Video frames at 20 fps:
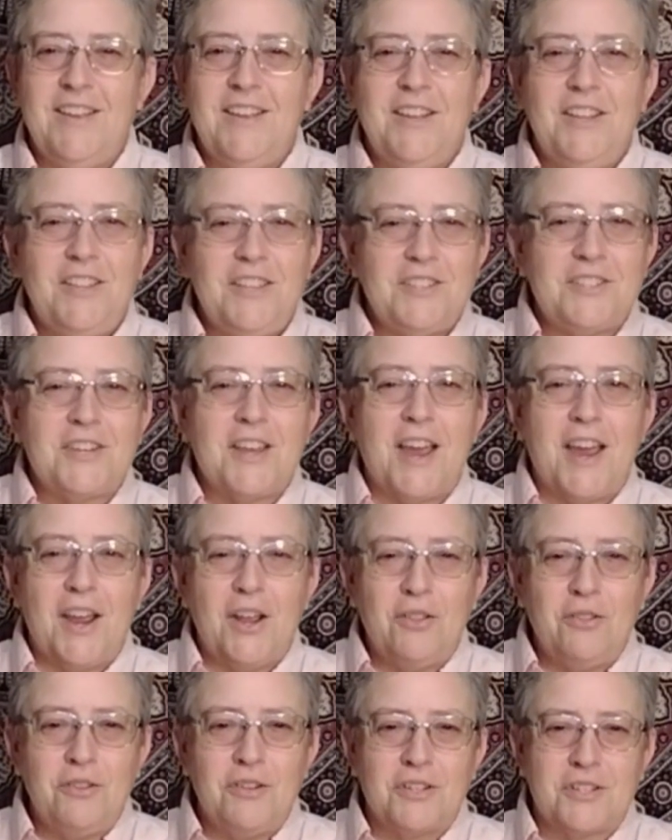This guy
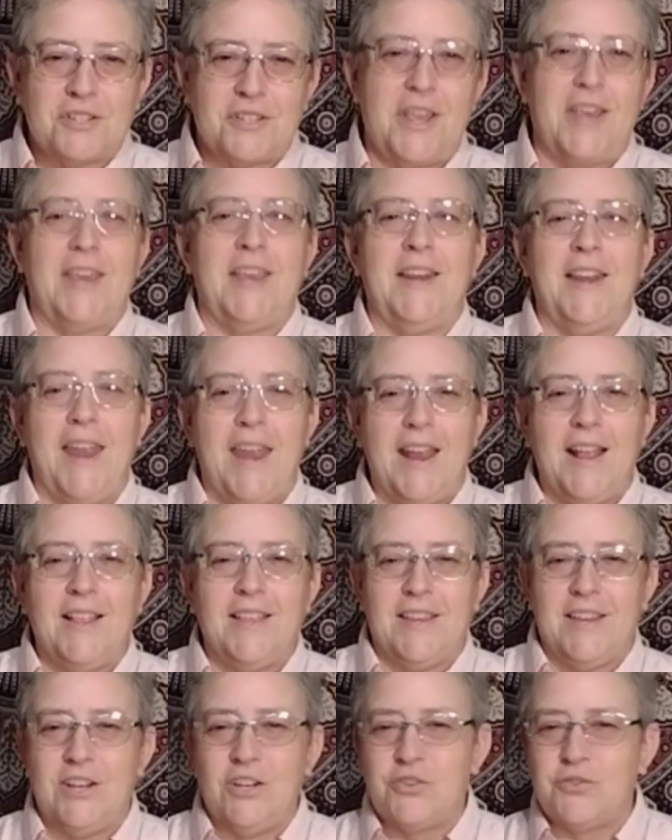looks like an
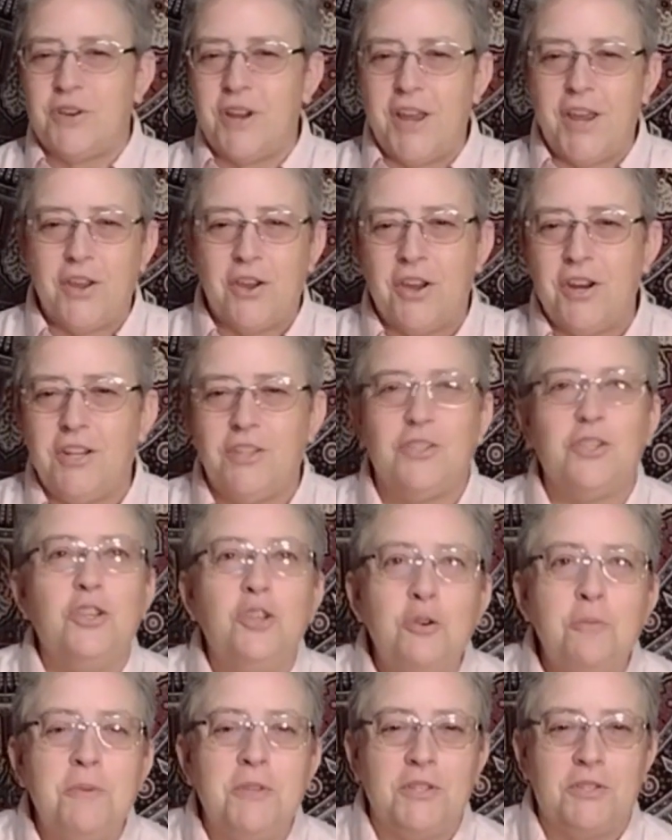alien trying on his
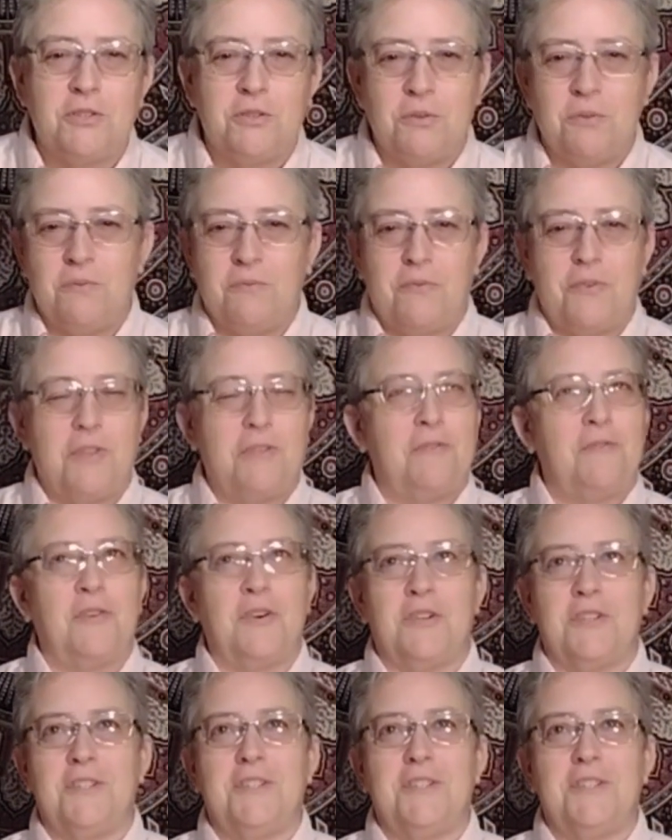human suit for the first